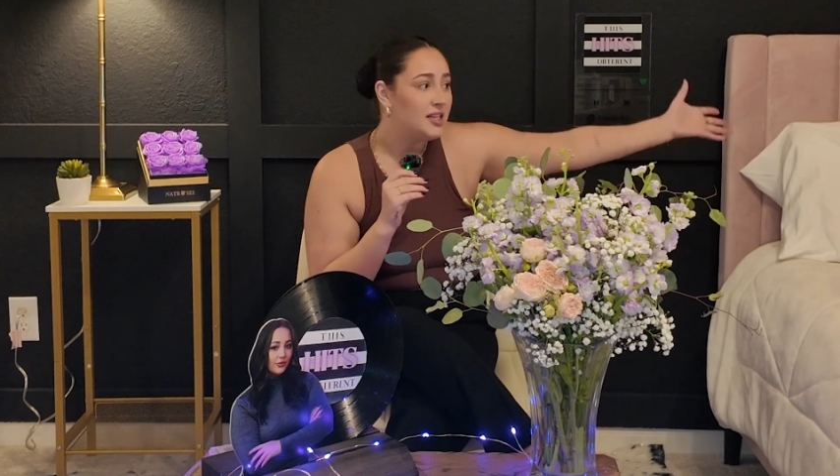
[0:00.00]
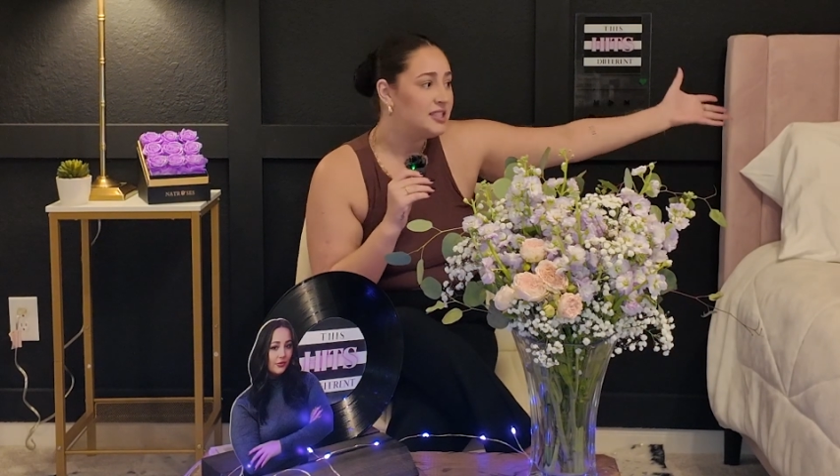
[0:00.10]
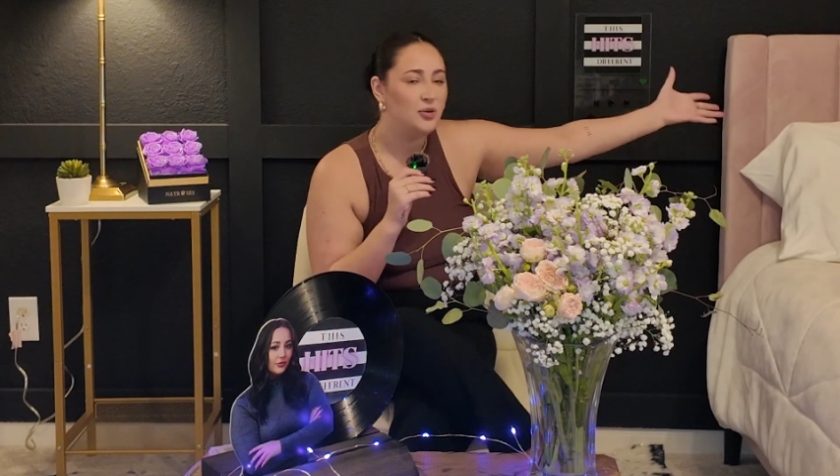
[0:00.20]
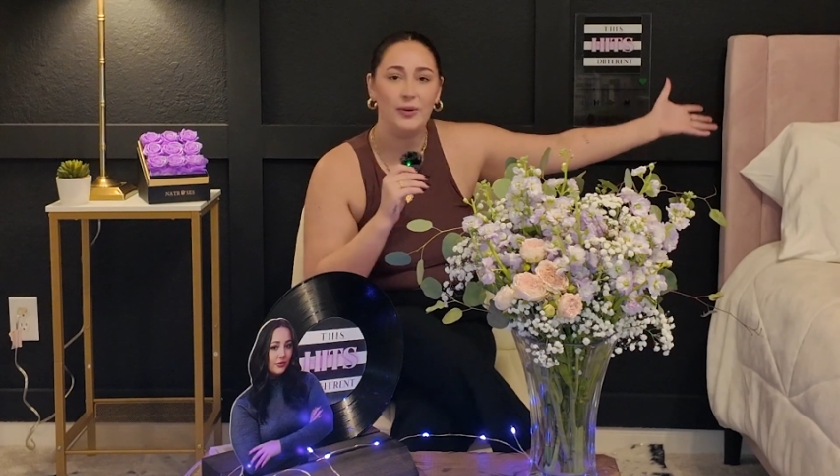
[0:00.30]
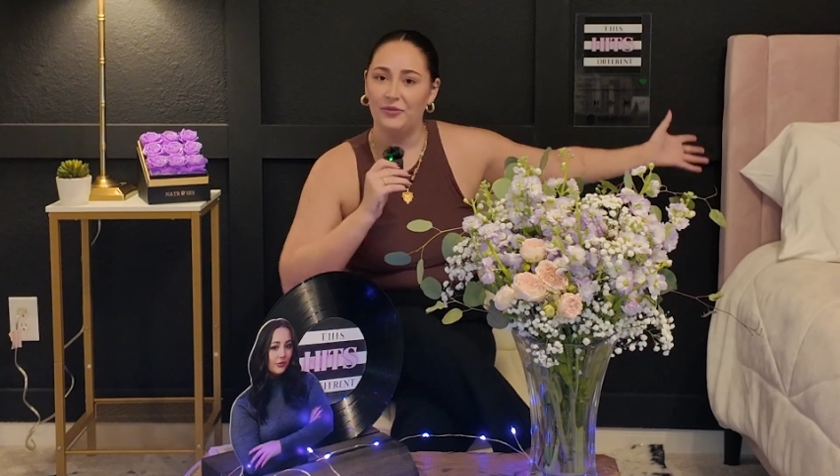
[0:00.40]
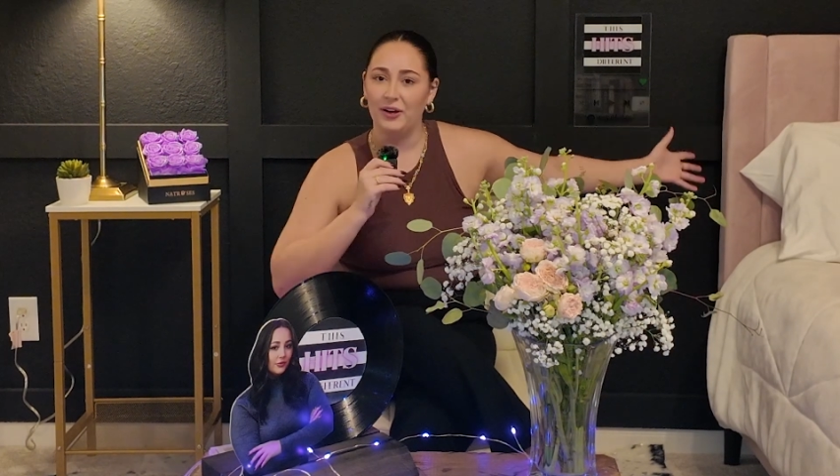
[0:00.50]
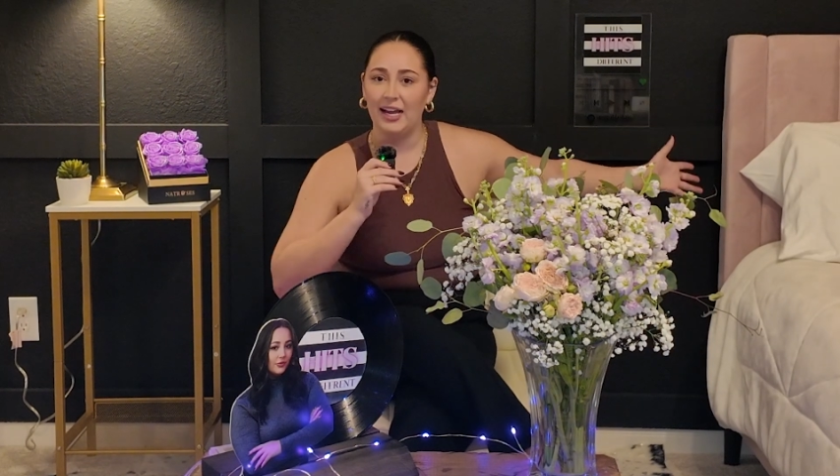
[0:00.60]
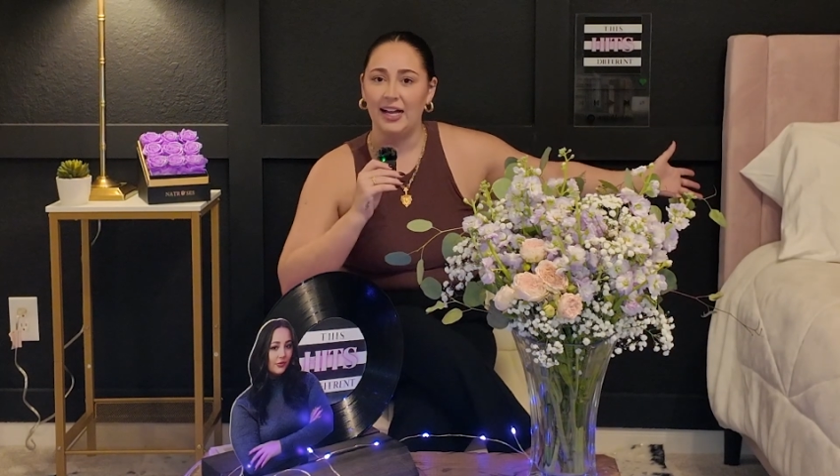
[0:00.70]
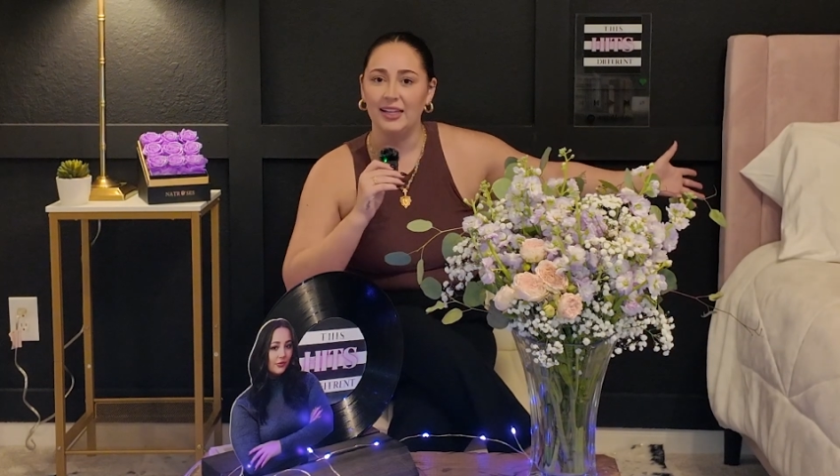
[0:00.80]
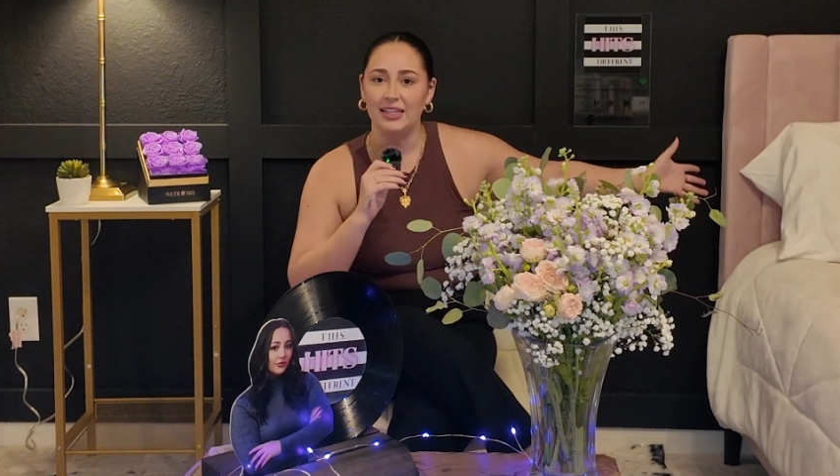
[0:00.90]
Did we
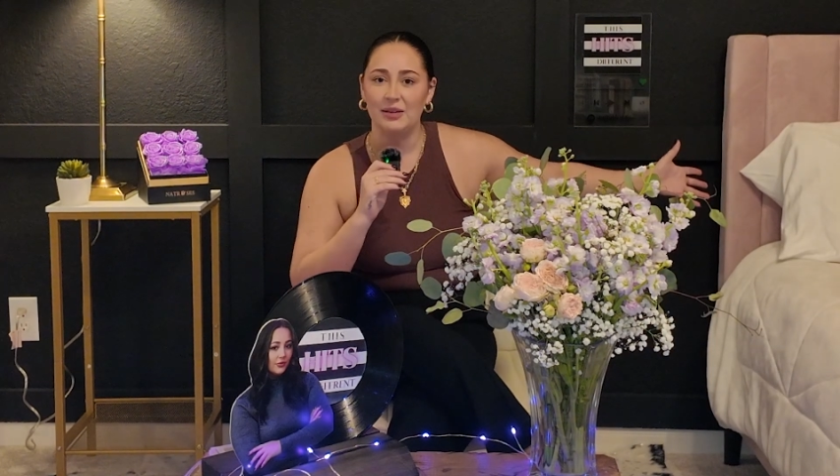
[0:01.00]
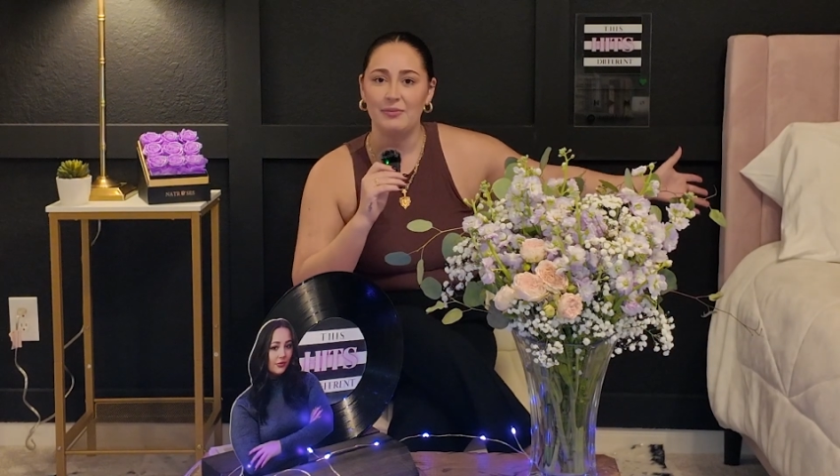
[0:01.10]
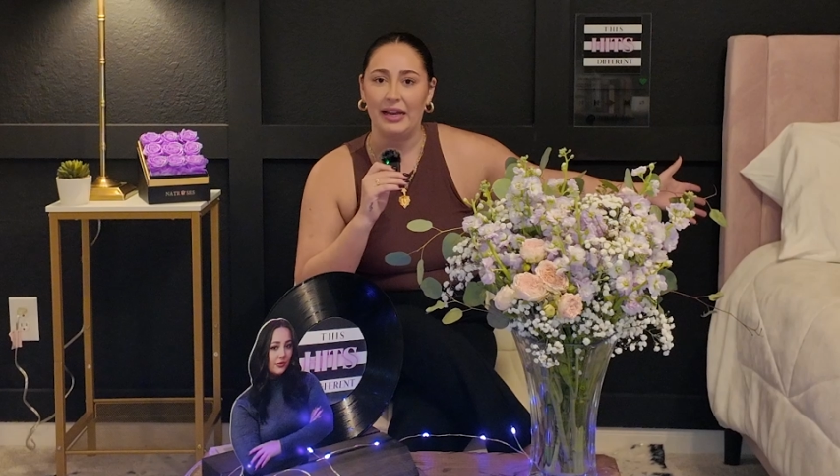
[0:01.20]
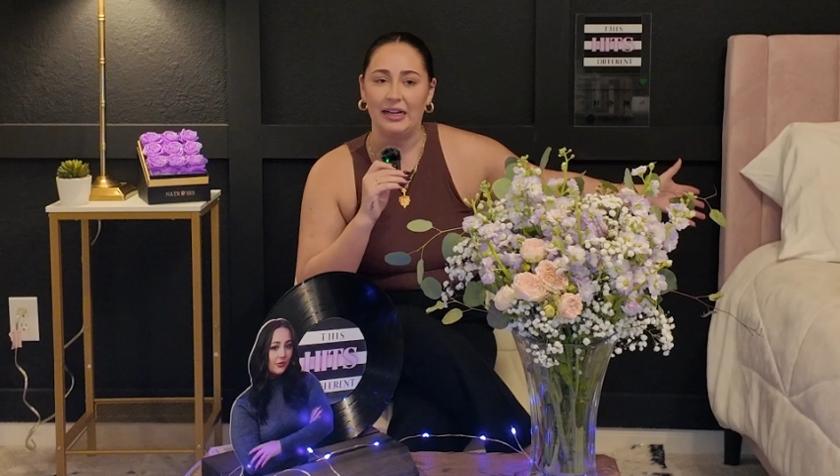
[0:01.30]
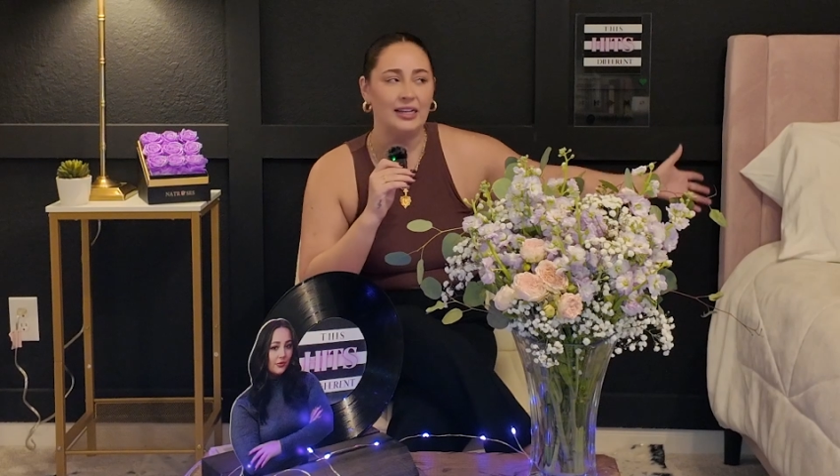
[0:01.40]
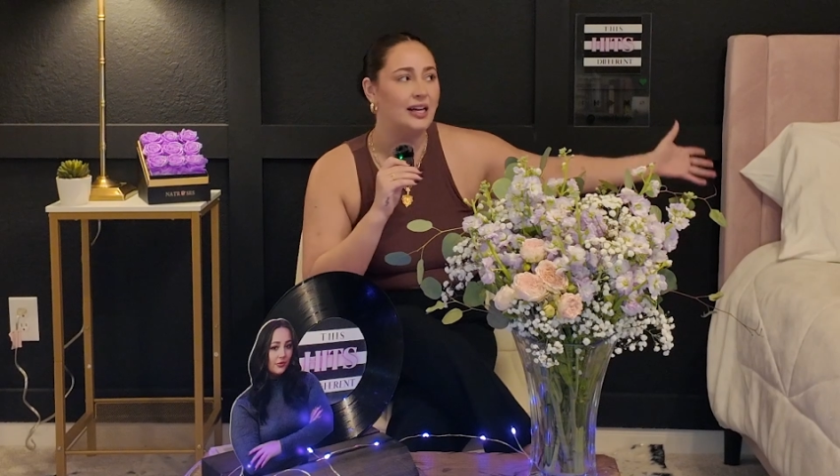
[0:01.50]
forget that the man